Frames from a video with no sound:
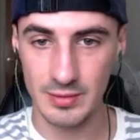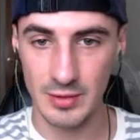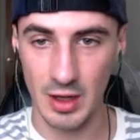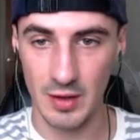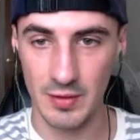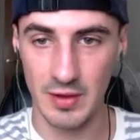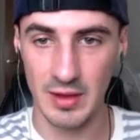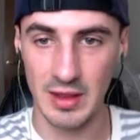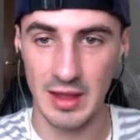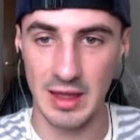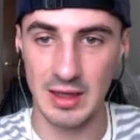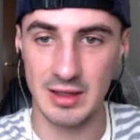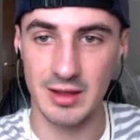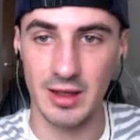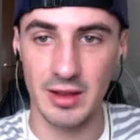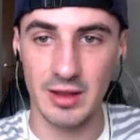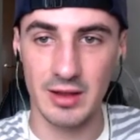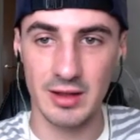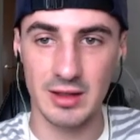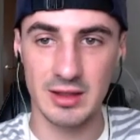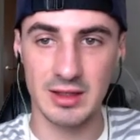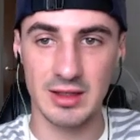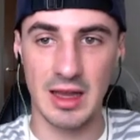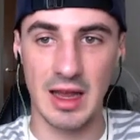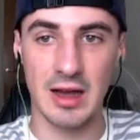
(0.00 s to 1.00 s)
I think that's like
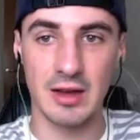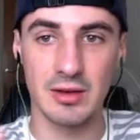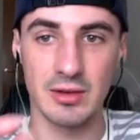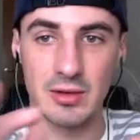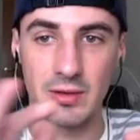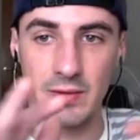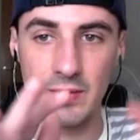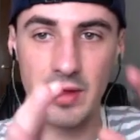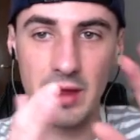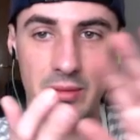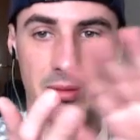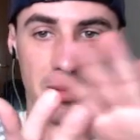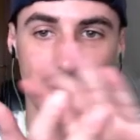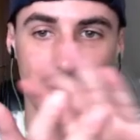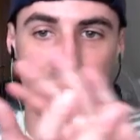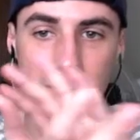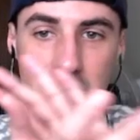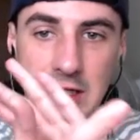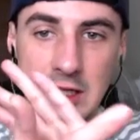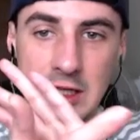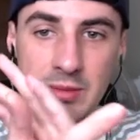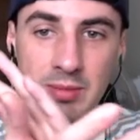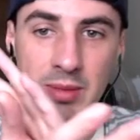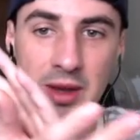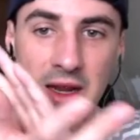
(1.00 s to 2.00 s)
the sound of them like
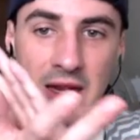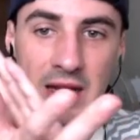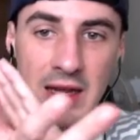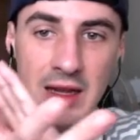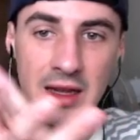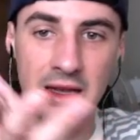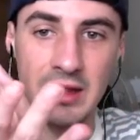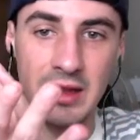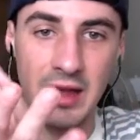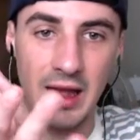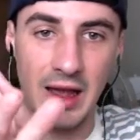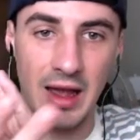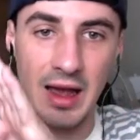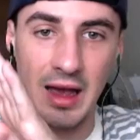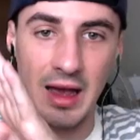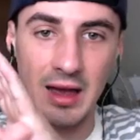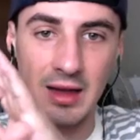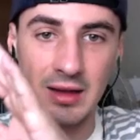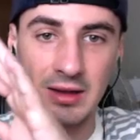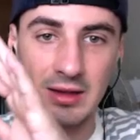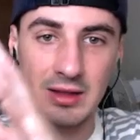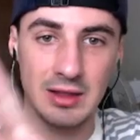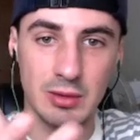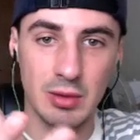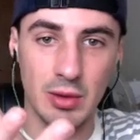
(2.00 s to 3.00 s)
spinning in their
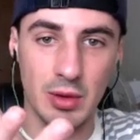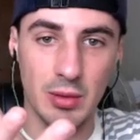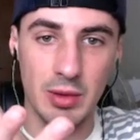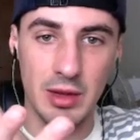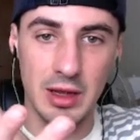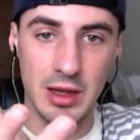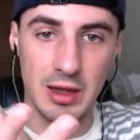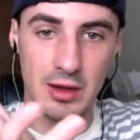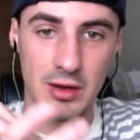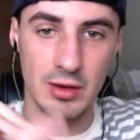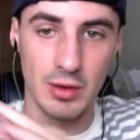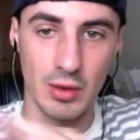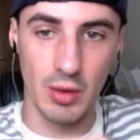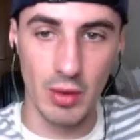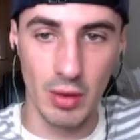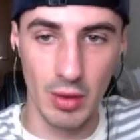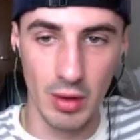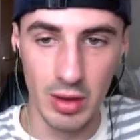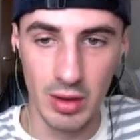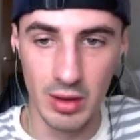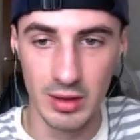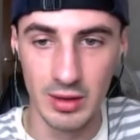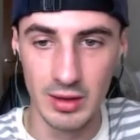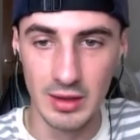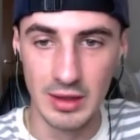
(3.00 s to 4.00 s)
hands while being
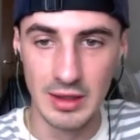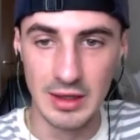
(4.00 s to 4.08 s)
caught.